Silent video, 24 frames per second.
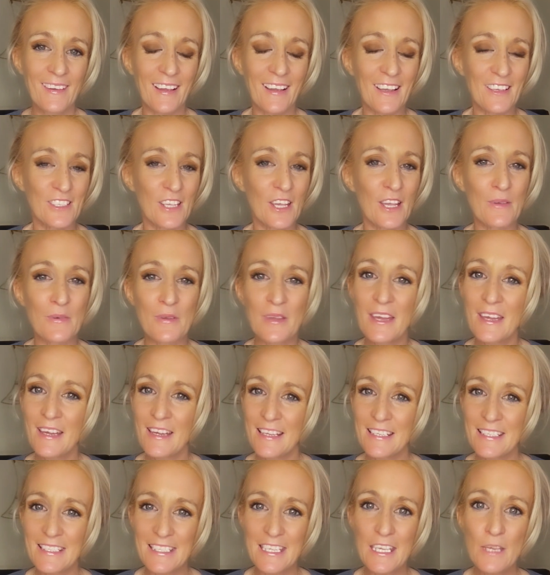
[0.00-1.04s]
because I
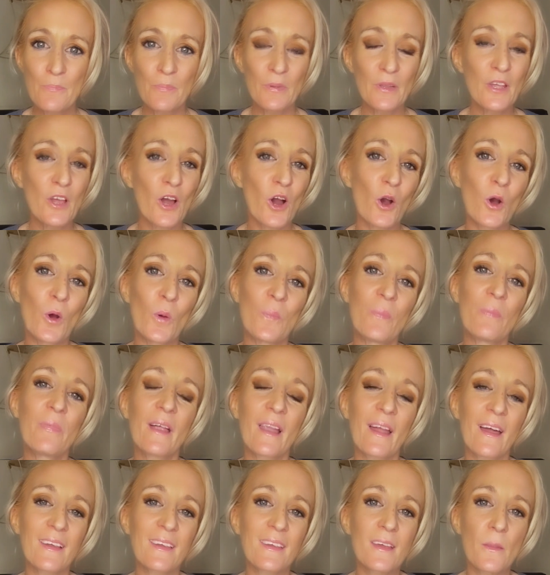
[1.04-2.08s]
deeply hope
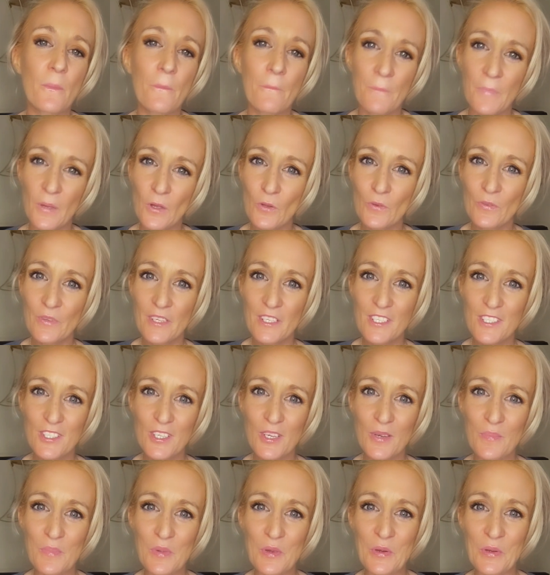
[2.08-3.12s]
that I can build this
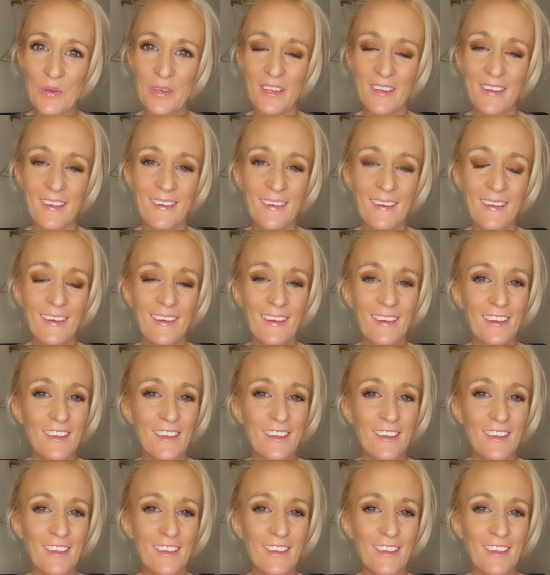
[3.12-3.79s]
community